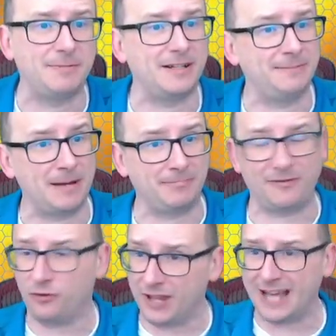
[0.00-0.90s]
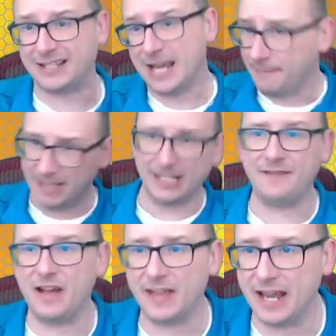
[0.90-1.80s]
But before that, be
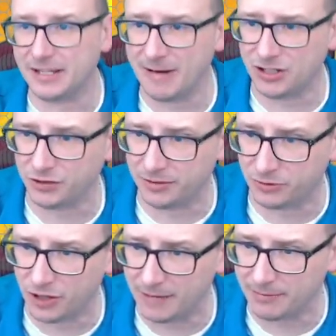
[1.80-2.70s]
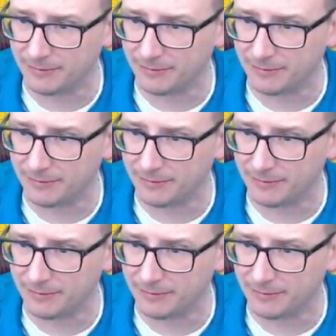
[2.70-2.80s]
safe out there. Smash your subscribe.